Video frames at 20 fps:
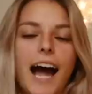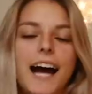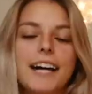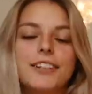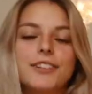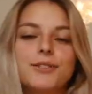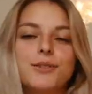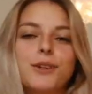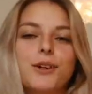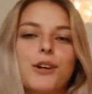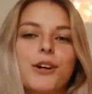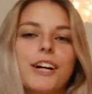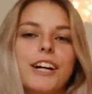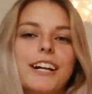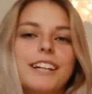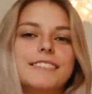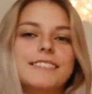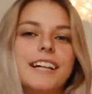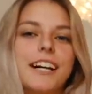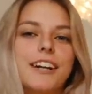I just recorded
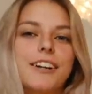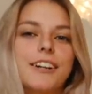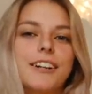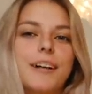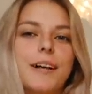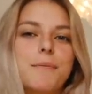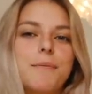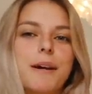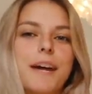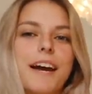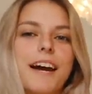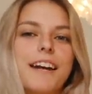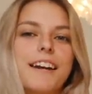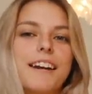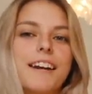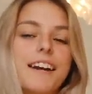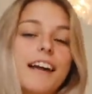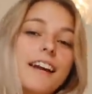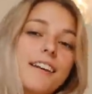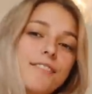an entire clip
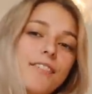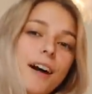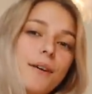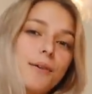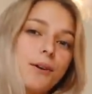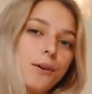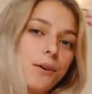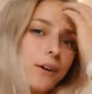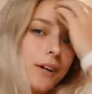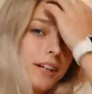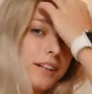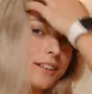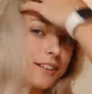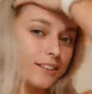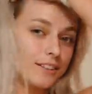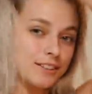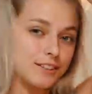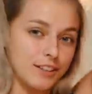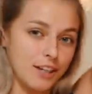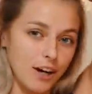and none of that recorded,
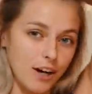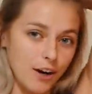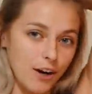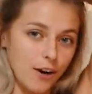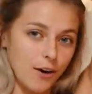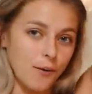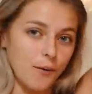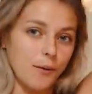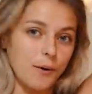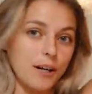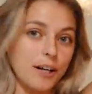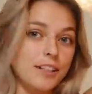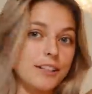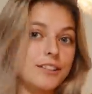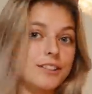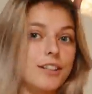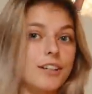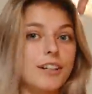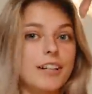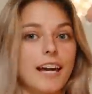so we're gonna
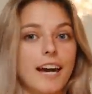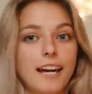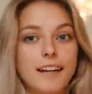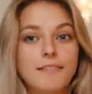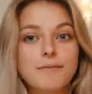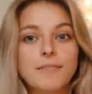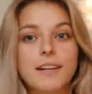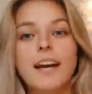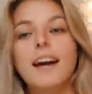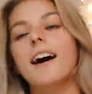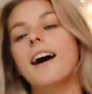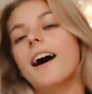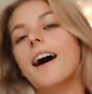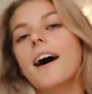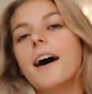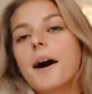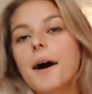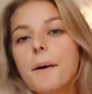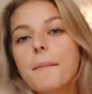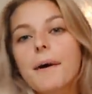start again.
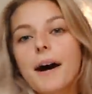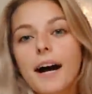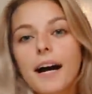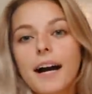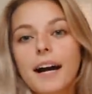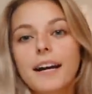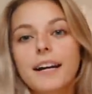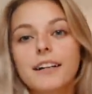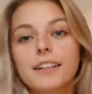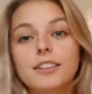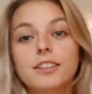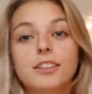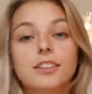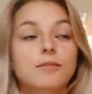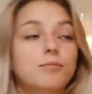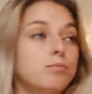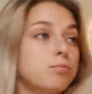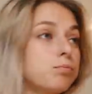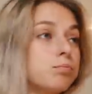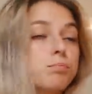Um, I
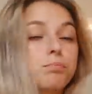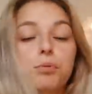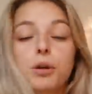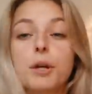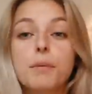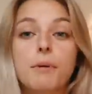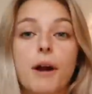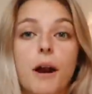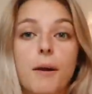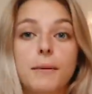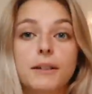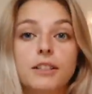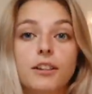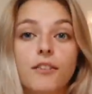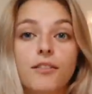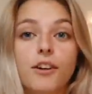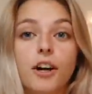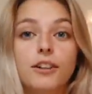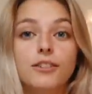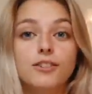pretty proud of
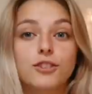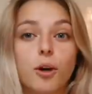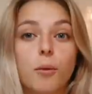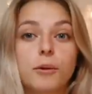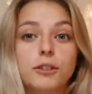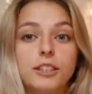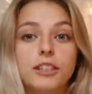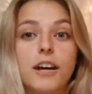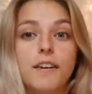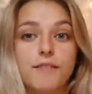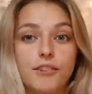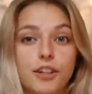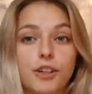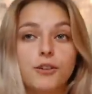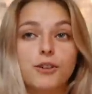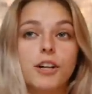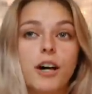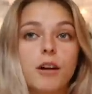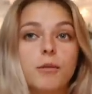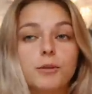myself, got so much of that
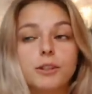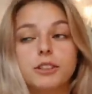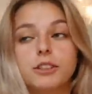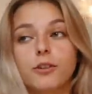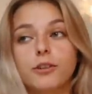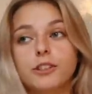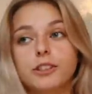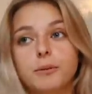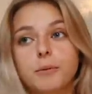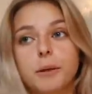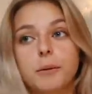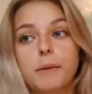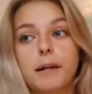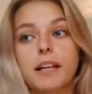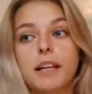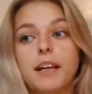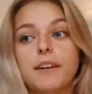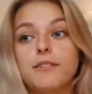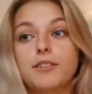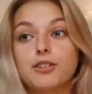video done, which is going to make my
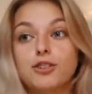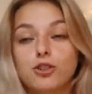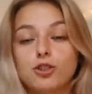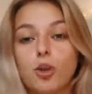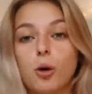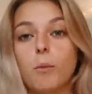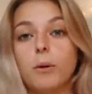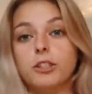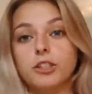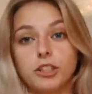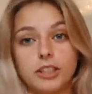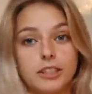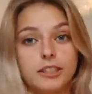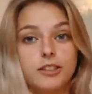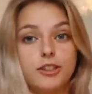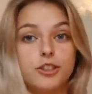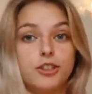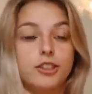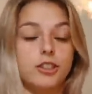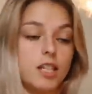life so much
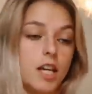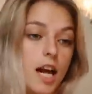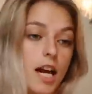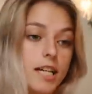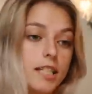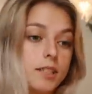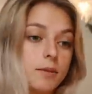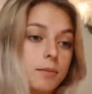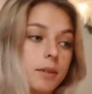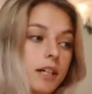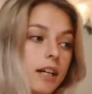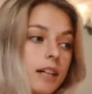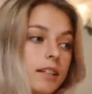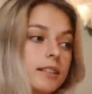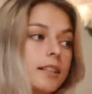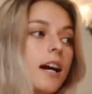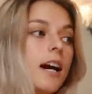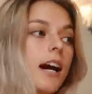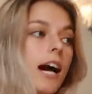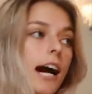easier tonight
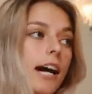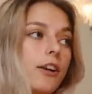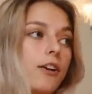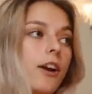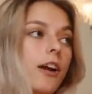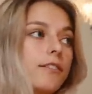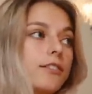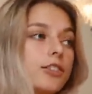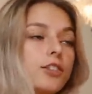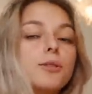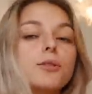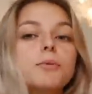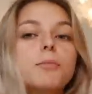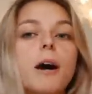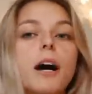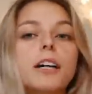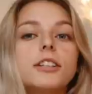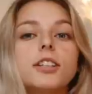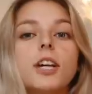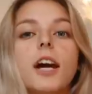because I don't have to do as
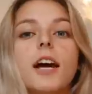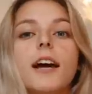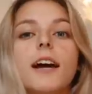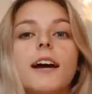much.